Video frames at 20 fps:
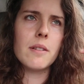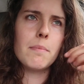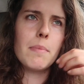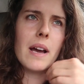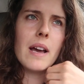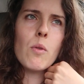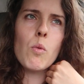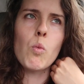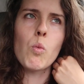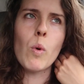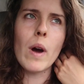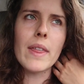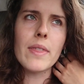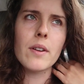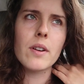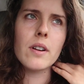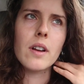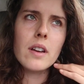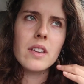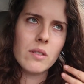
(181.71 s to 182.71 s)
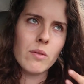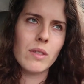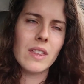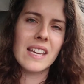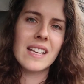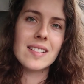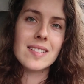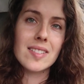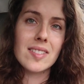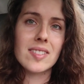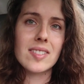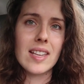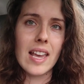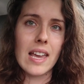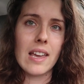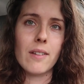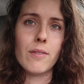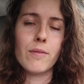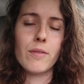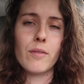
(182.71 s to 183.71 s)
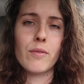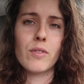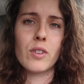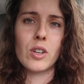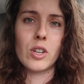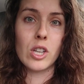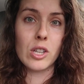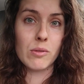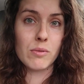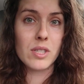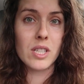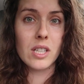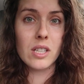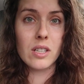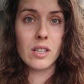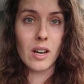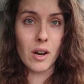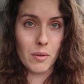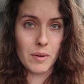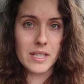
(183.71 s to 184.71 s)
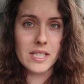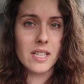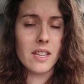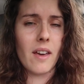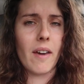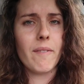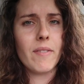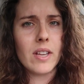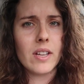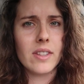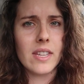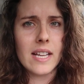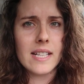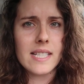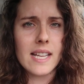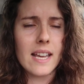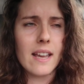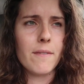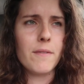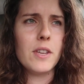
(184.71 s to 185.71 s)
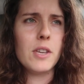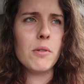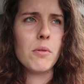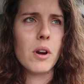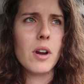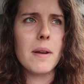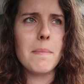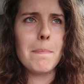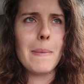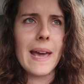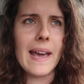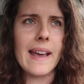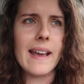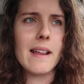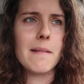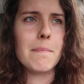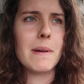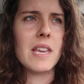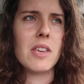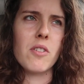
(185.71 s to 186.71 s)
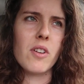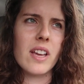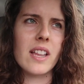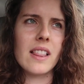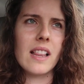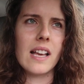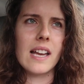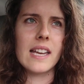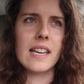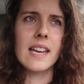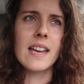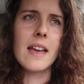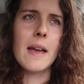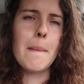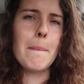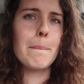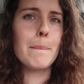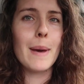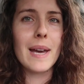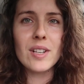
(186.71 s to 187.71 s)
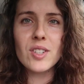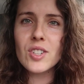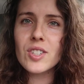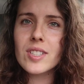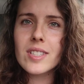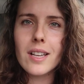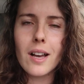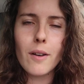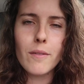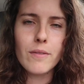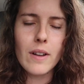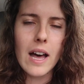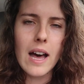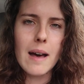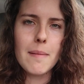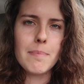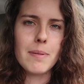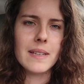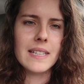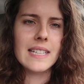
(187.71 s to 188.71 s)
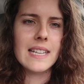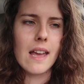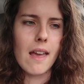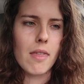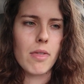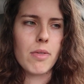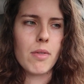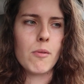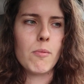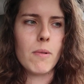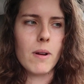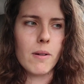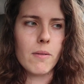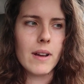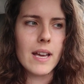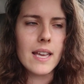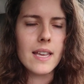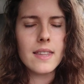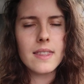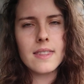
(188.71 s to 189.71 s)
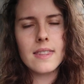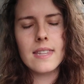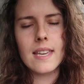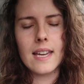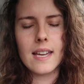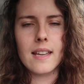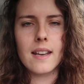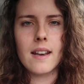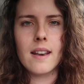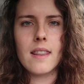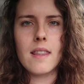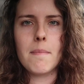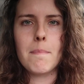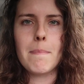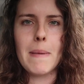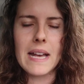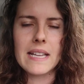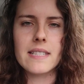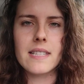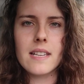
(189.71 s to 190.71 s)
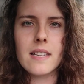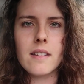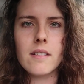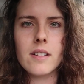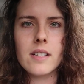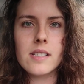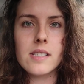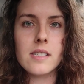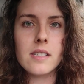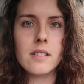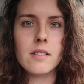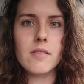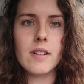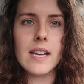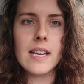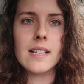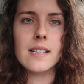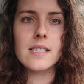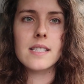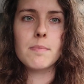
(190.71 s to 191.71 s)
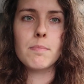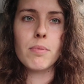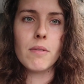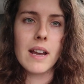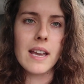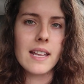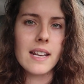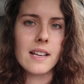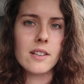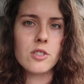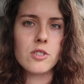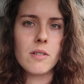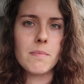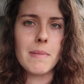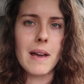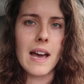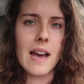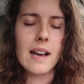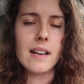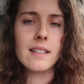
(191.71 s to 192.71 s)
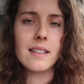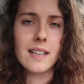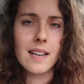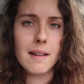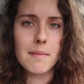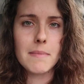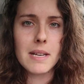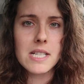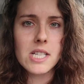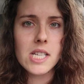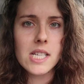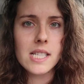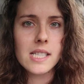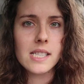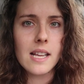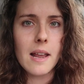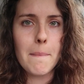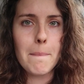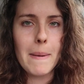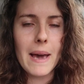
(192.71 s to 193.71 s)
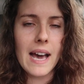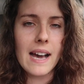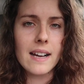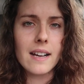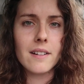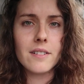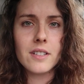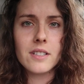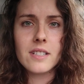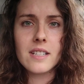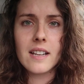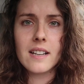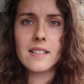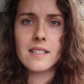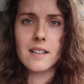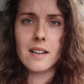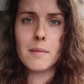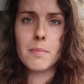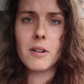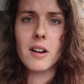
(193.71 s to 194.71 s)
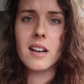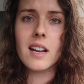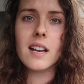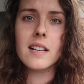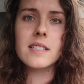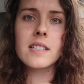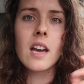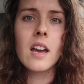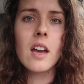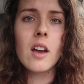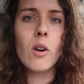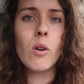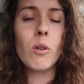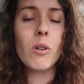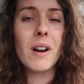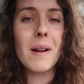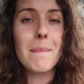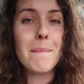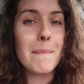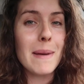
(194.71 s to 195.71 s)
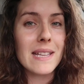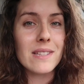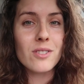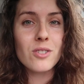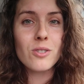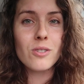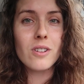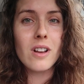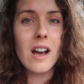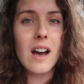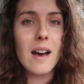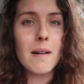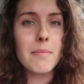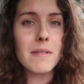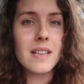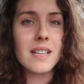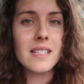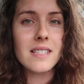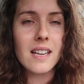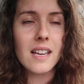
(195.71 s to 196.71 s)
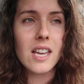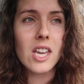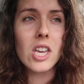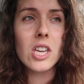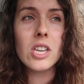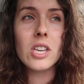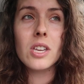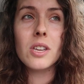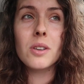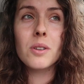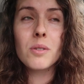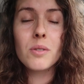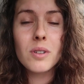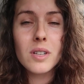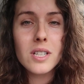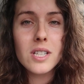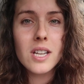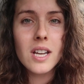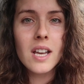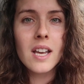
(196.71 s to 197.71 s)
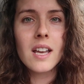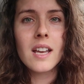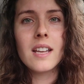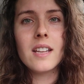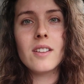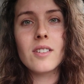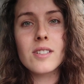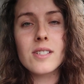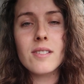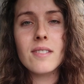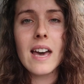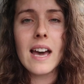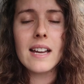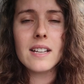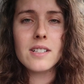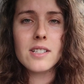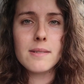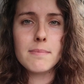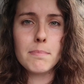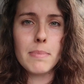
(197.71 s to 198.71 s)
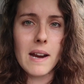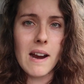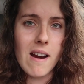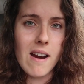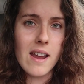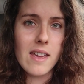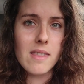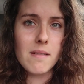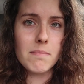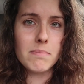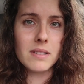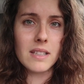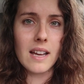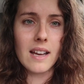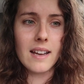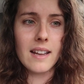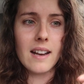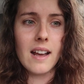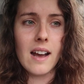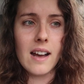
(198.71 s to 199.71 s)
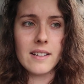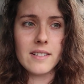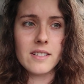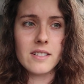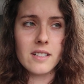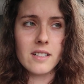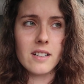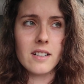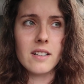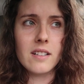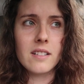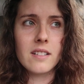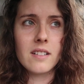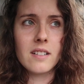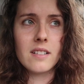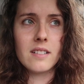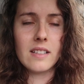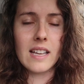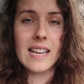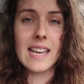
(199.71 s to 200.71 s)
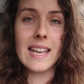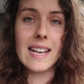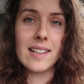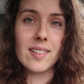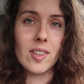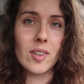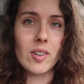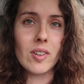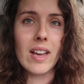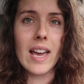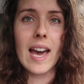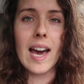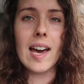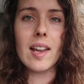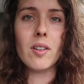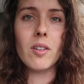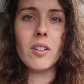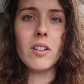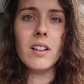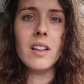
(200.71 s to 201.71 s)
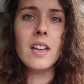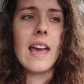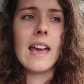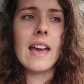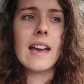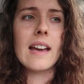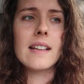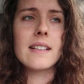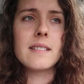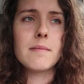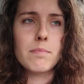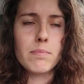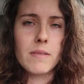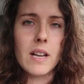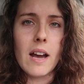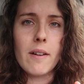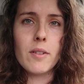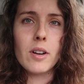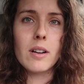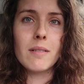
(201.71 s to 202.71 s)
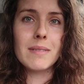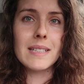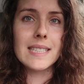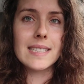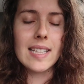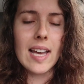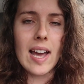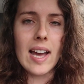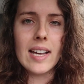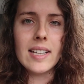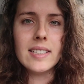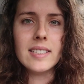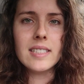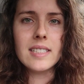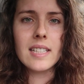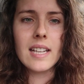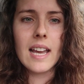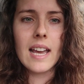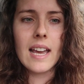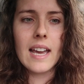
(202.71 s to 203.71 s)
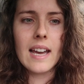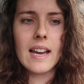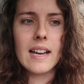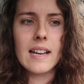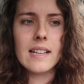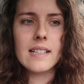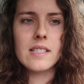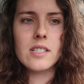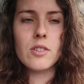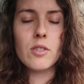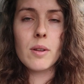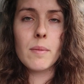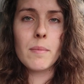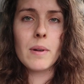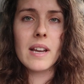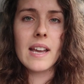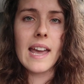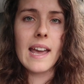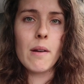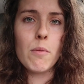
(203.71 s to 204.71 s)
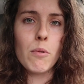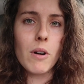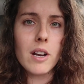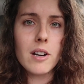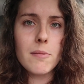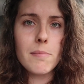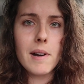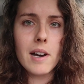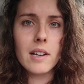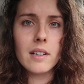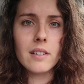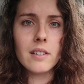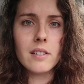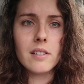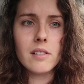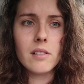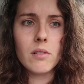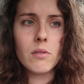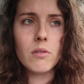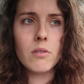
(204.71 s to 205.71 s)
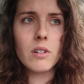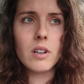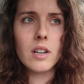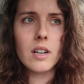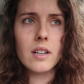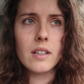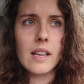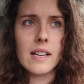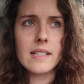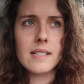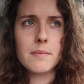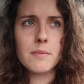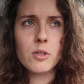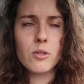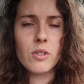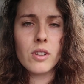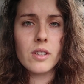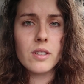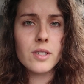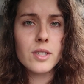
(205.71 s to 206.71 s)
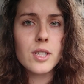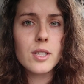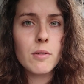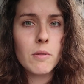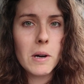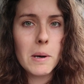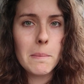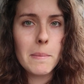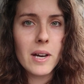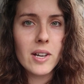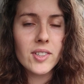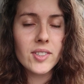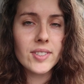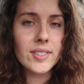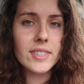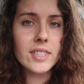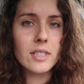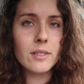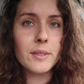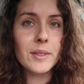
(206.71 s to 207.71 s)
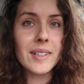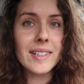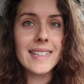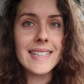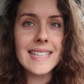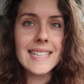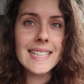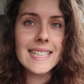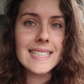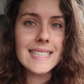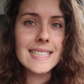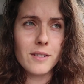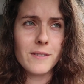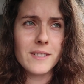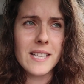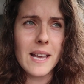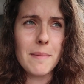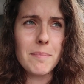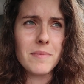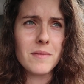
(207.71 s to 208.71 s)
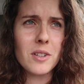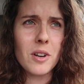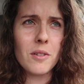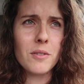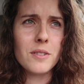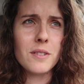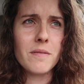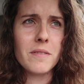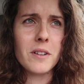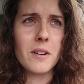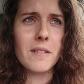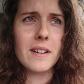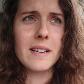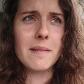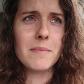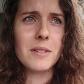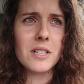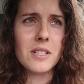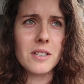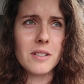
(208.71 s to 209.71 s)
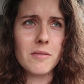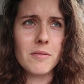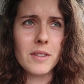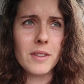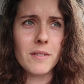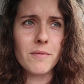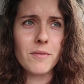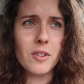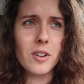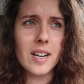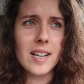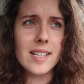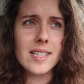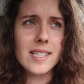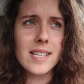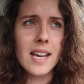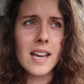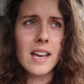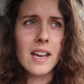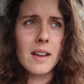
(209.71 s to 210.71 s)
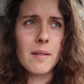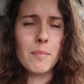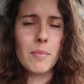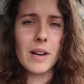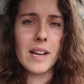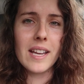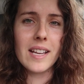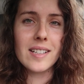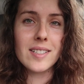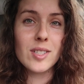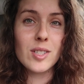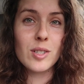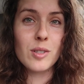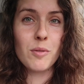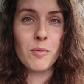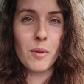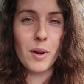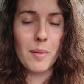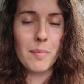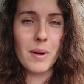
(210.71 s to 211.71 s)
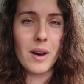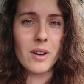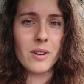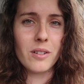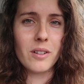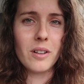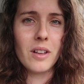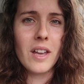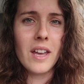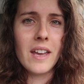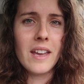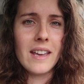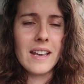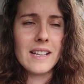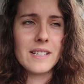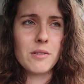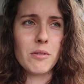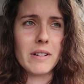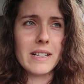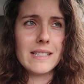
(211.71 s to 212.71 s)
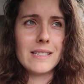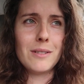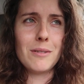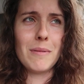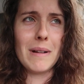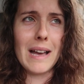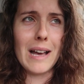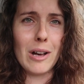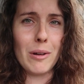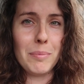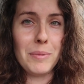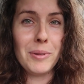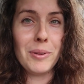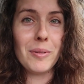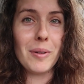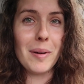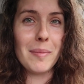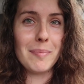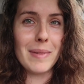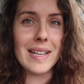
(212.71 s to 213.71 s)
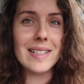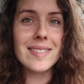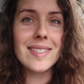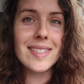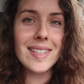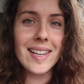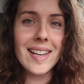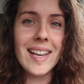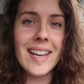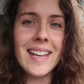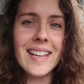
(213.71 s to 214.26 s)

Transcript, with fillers: it by whether or not you think it's safe for you to go into that field that day. If you are in pain, but you can like med yourself up, get through it, then the best thing you can do is bring an extra bag, like I mentioned, and pack out your sanitary products or a menstrual cup is like huge you can do that, just bury the blood under like in a little cat hole and cover it with sand and you can bring a water bottle or like some sort of little squirt bottle to clean it. Same goes for going number two in the forest. Bringing a squirt bottle is going to help you immensely